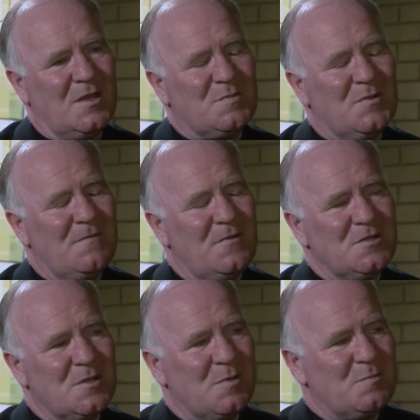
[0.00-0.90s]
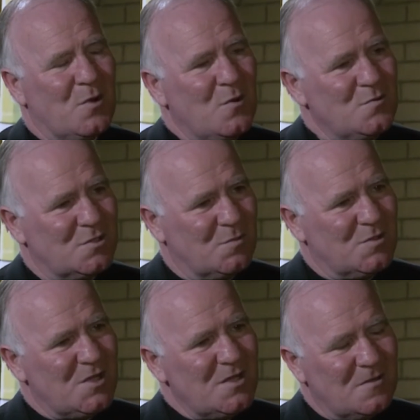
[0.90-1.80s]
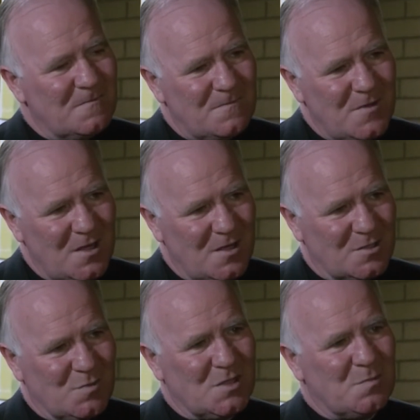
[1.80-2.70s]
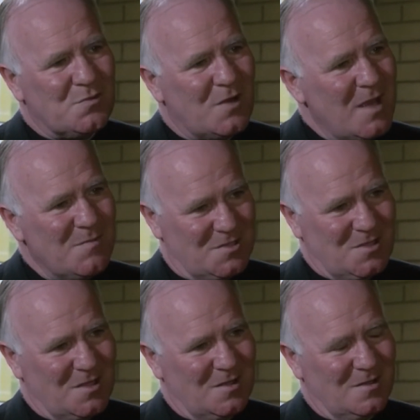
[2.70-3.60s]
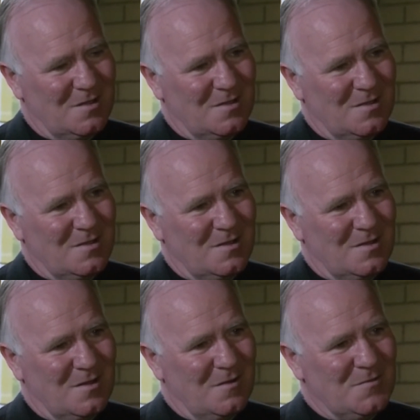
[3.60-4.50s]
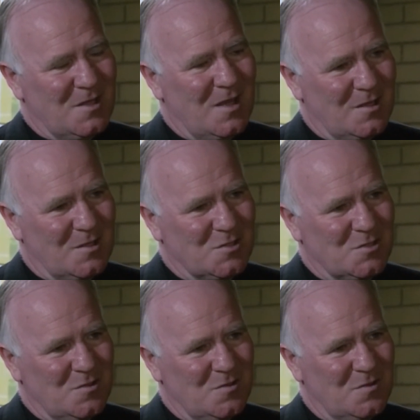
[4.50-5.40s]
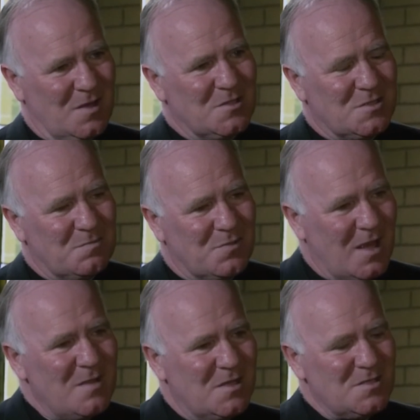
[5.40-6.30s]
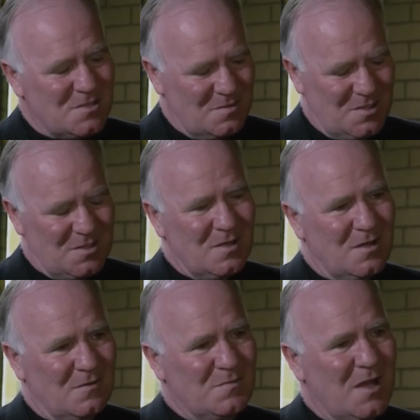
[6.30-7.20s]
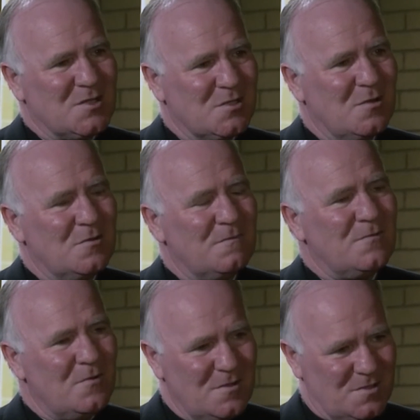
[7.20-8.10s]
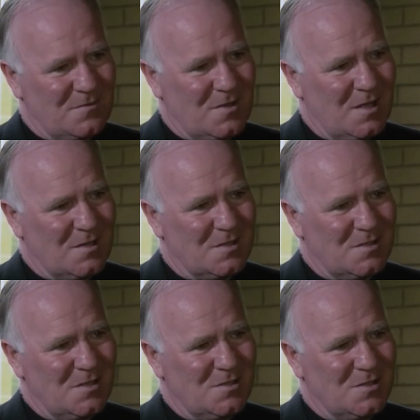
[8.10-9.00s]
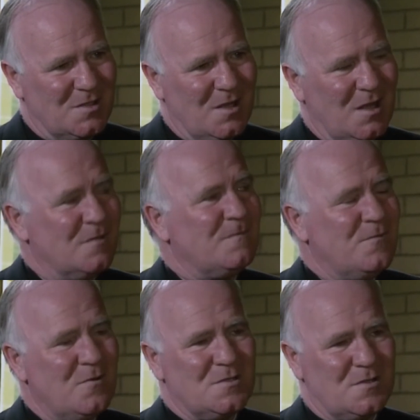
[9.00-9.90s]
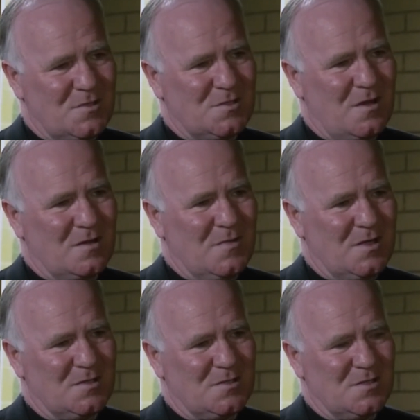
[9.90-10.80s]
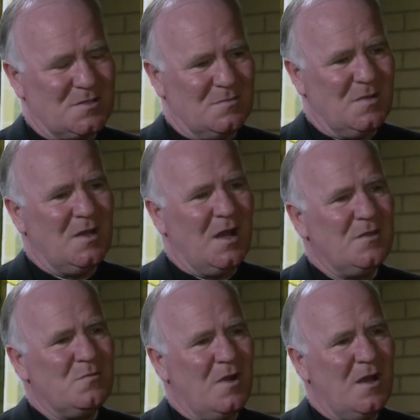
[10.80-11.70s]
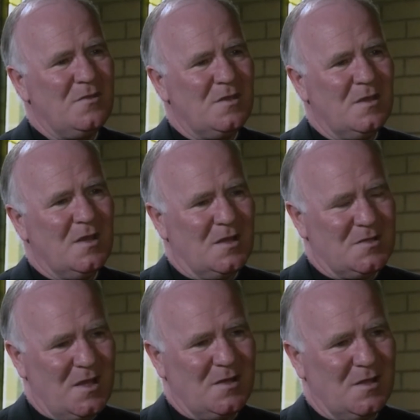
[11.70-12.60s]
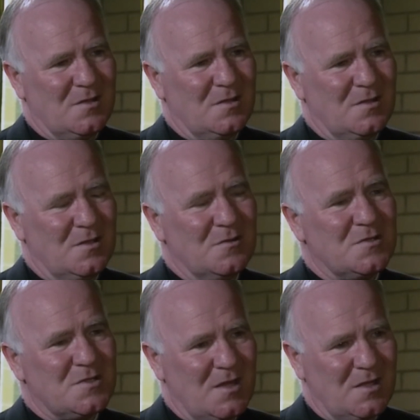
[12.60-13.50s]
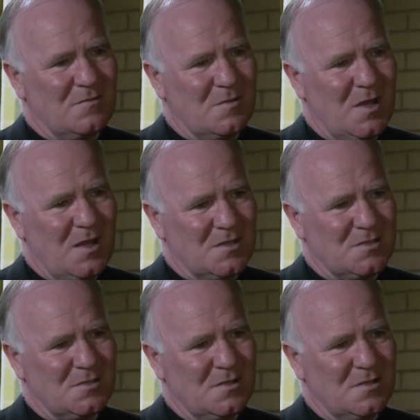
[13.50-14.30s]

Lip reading: Yes, but if it is a proposal which interferes with the primacy of the Catholic school as the prime instrument of passing on the fullness of Catholic teaching, and the fullness of the sacramental system and the understanding of the Mass